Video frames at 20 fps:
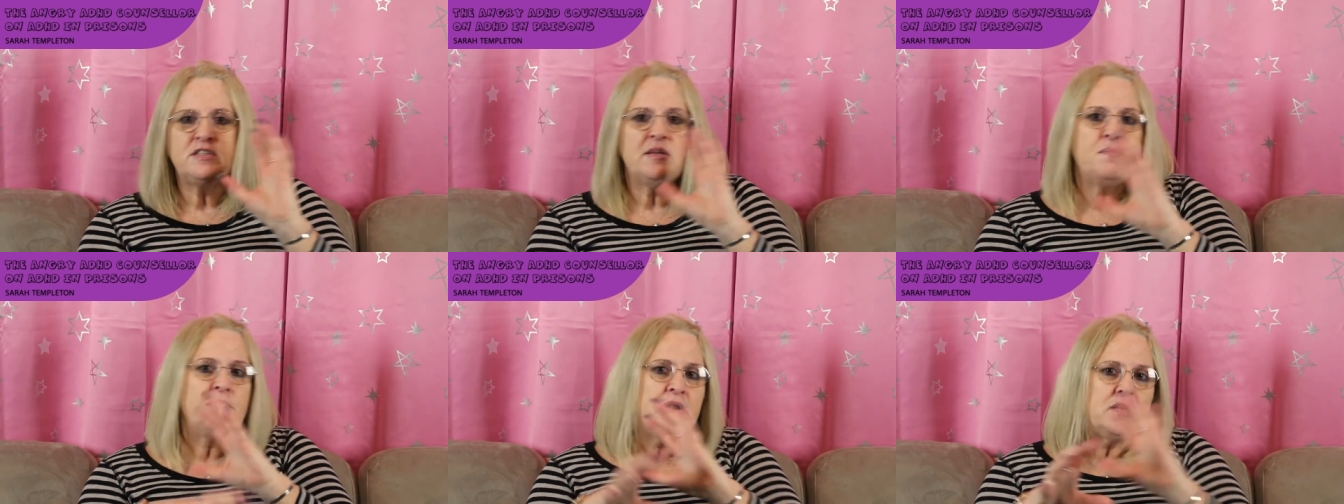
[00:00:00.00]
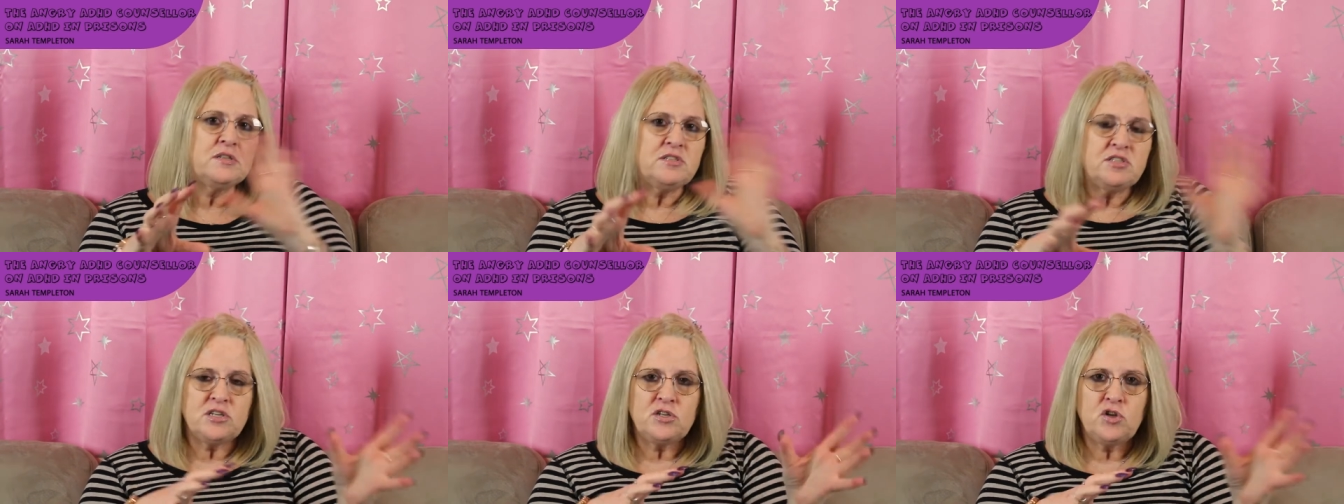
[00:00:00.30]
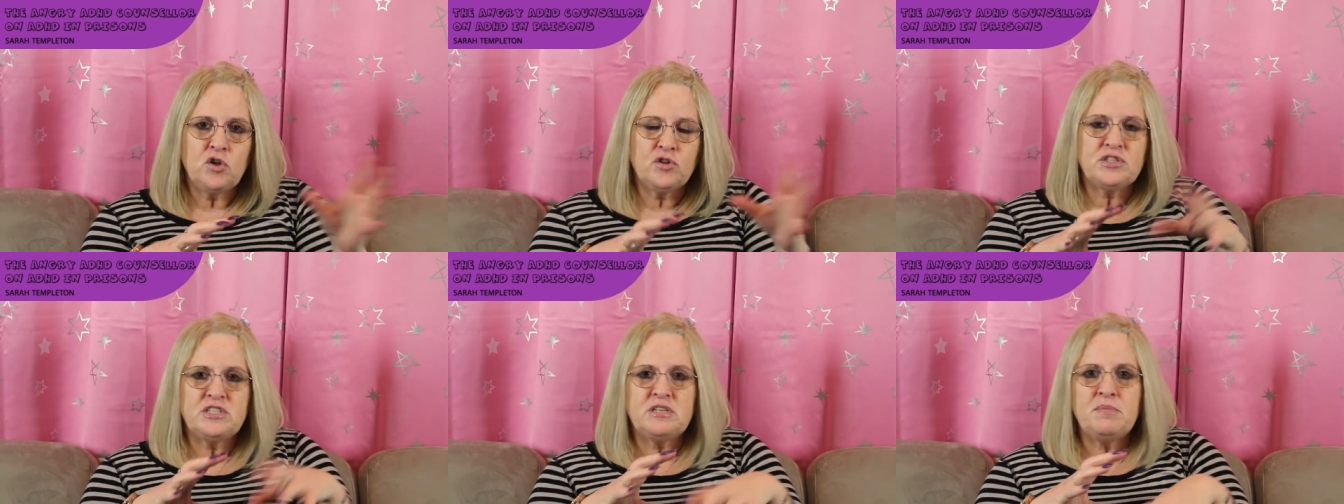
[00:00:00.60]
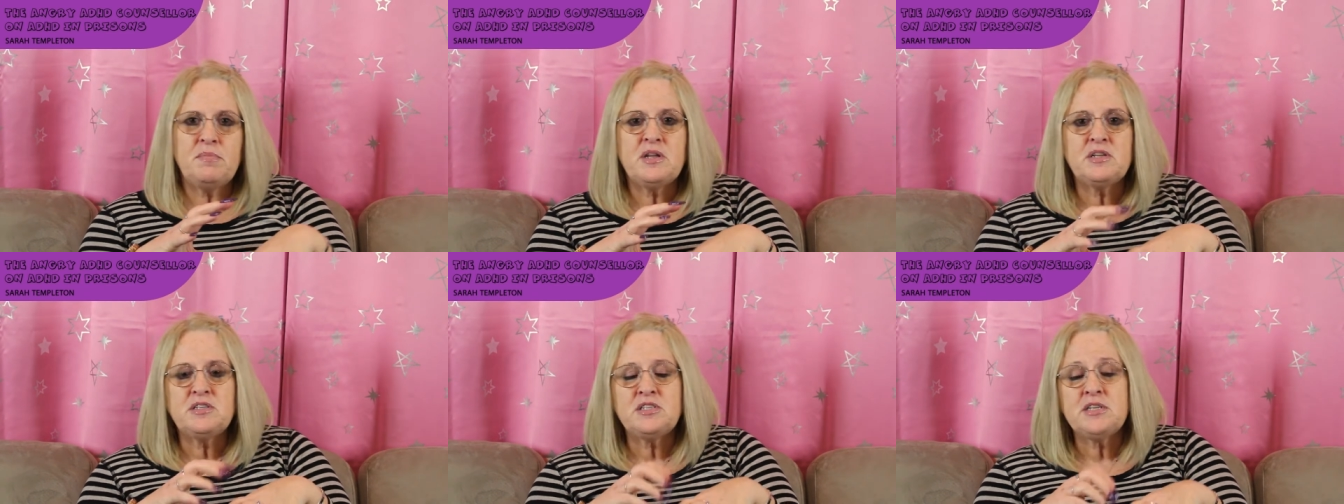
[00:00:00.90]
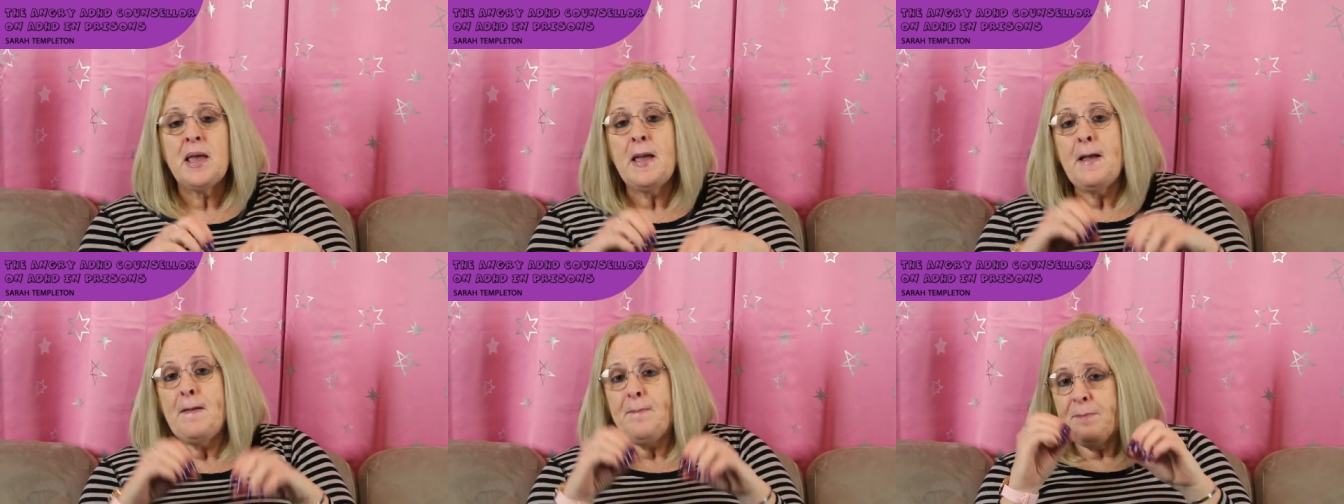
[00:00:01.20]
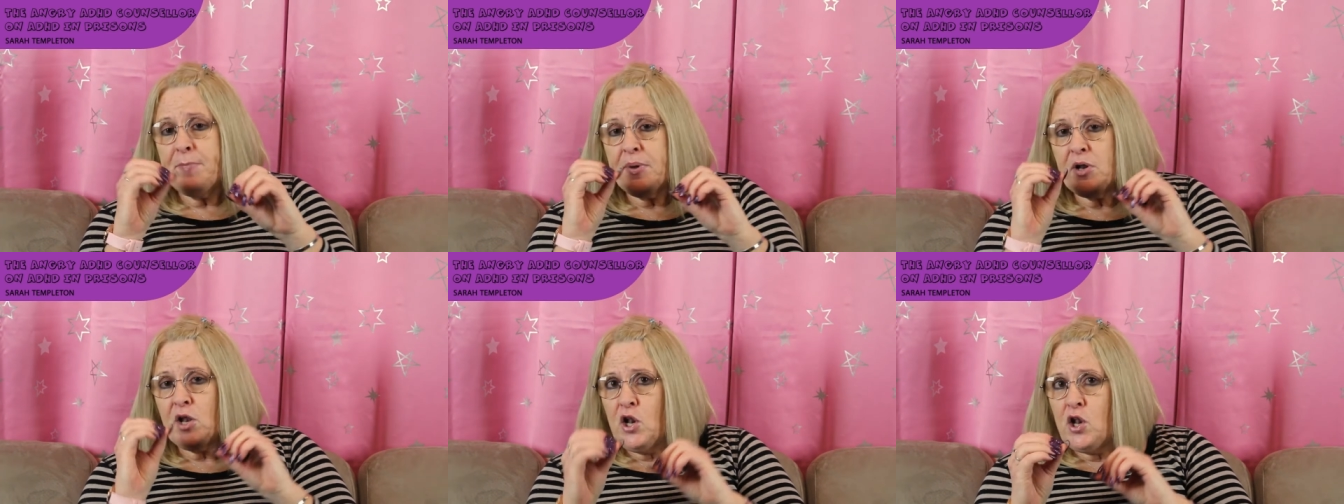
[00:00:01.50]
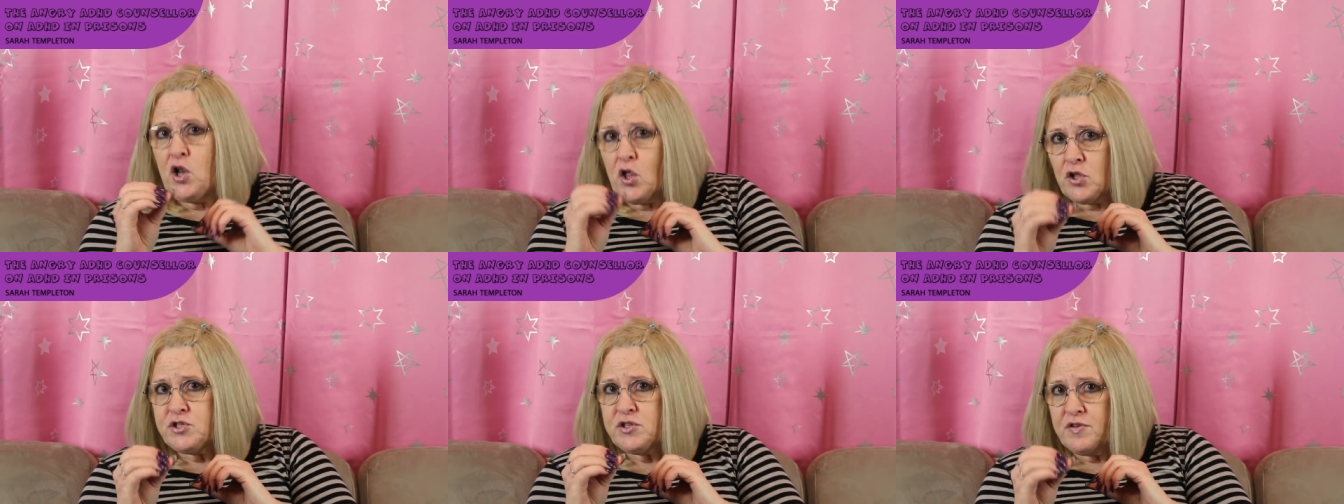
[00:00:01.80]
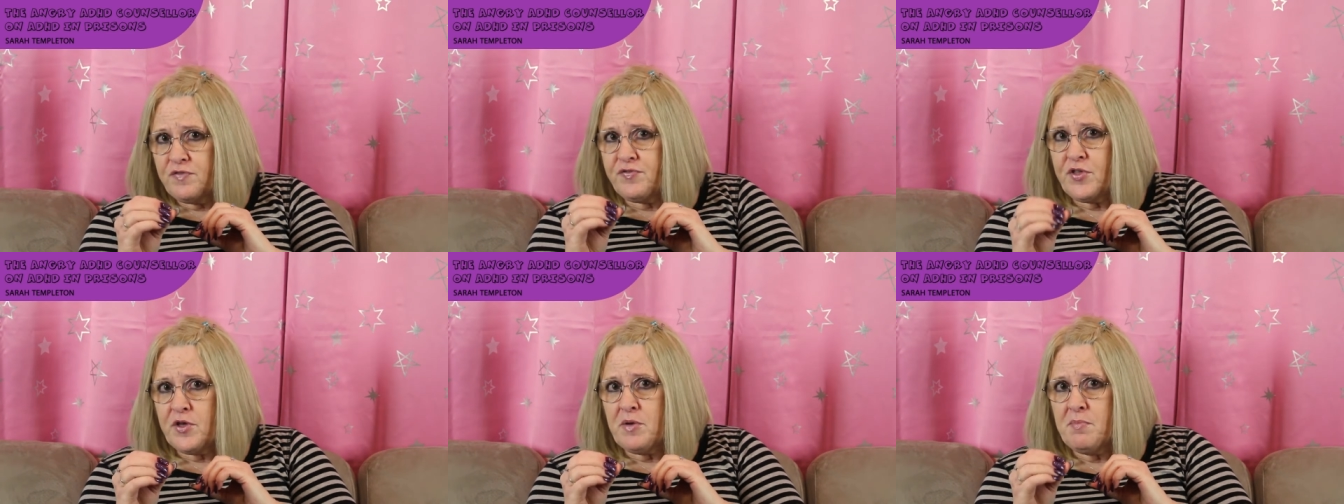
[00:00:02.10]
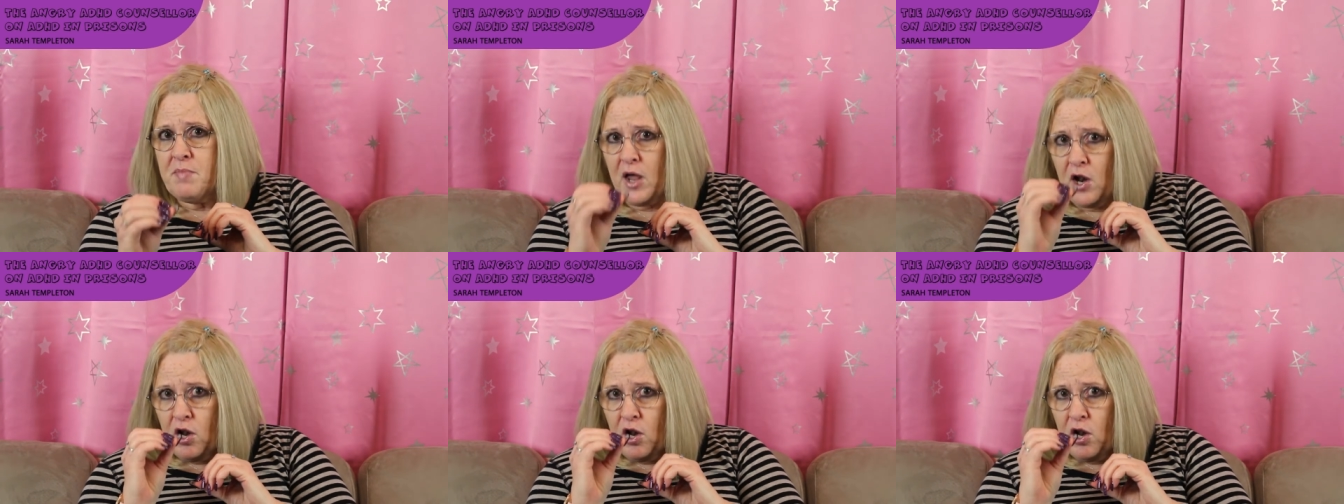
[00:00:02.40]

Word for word: of stimulants and non stimulants, but a lot of them,